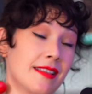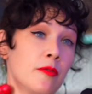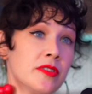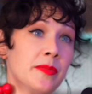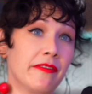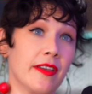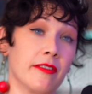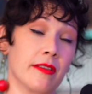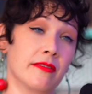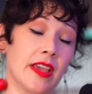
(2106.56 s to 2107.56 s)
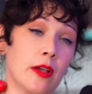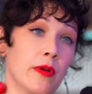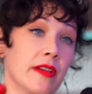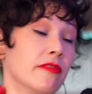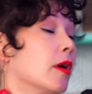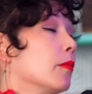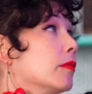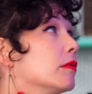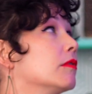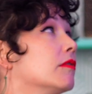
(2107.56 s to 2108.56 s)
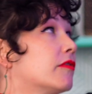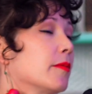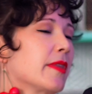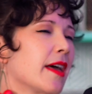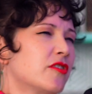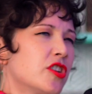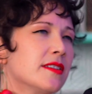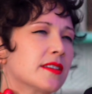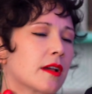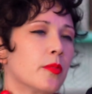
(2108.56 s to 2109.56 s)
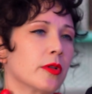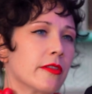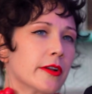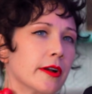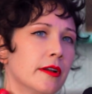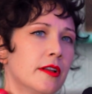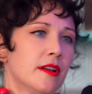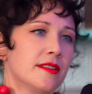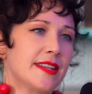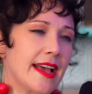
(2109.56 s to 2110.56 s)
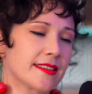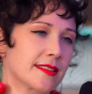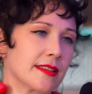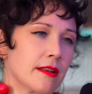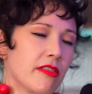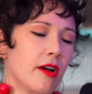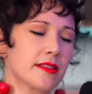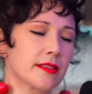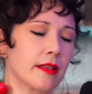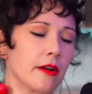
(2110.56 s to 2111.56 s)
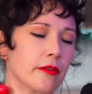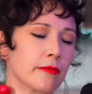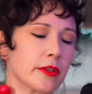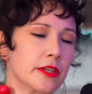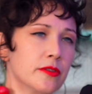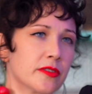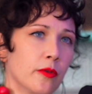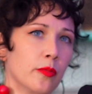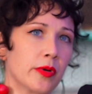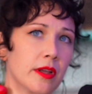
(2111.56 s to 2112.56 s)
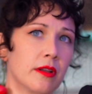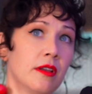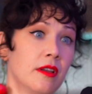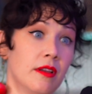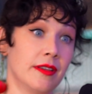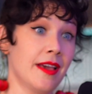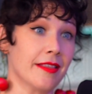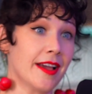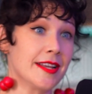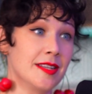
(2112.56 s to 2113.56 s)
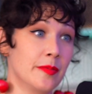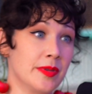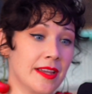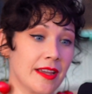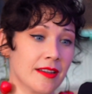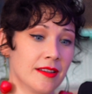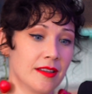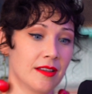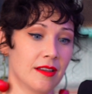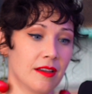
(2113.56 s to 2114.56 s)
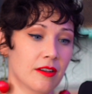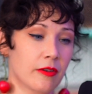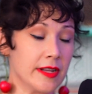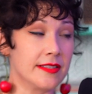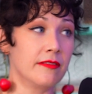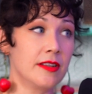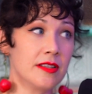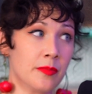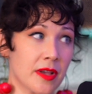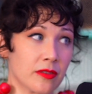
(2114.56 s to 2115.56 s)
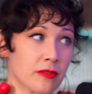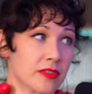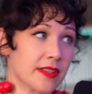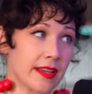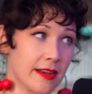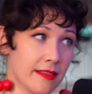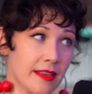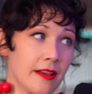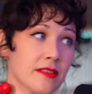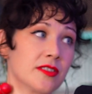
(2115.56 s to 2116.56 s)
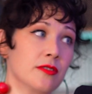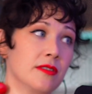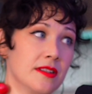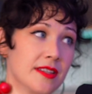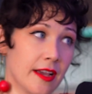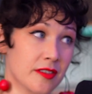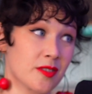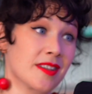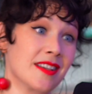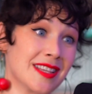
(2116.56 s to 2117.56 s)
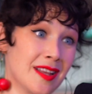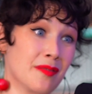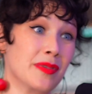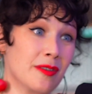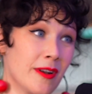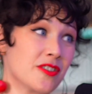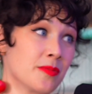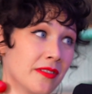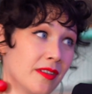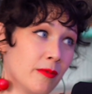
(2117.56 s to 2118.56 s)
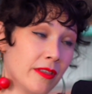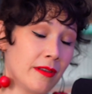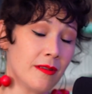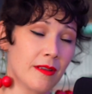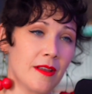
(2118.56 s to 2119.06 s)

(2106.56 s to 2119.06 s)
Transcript: that was my favorite takeaway from from that. She has a couple other tasks and thoughts that are really useful, but yeah, the idea being creativity is a muscle, just like anything else. You need to exercise it and be regimented with it.